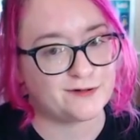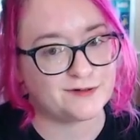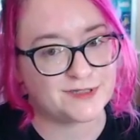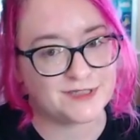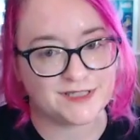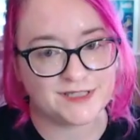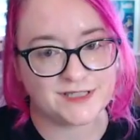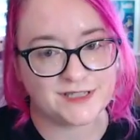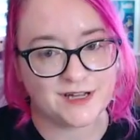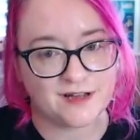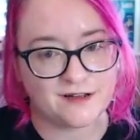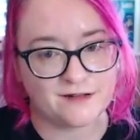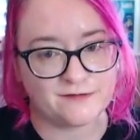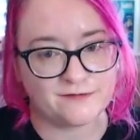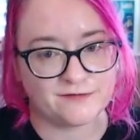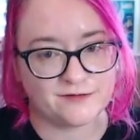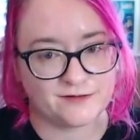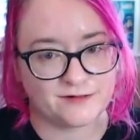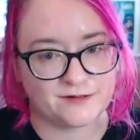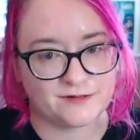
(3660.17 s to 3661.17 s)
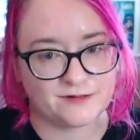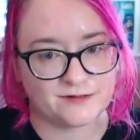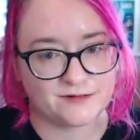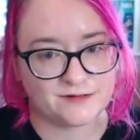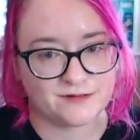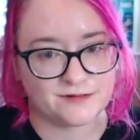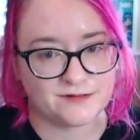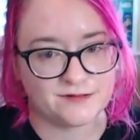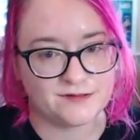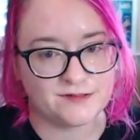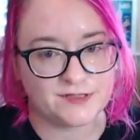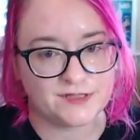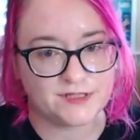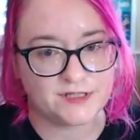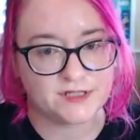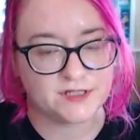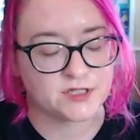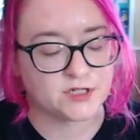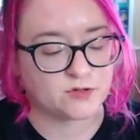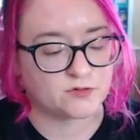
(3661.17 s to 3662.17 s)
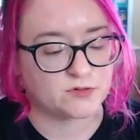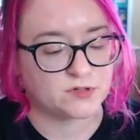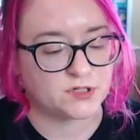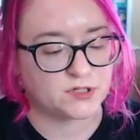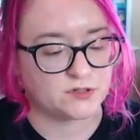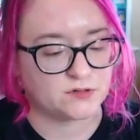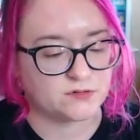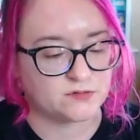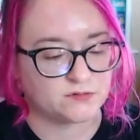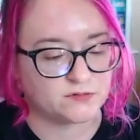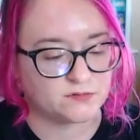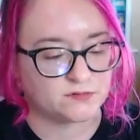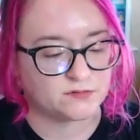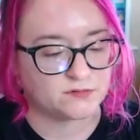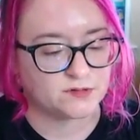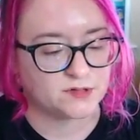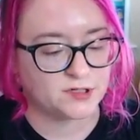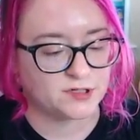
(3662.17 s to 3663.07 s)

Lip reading: Stuffle. It's so cute.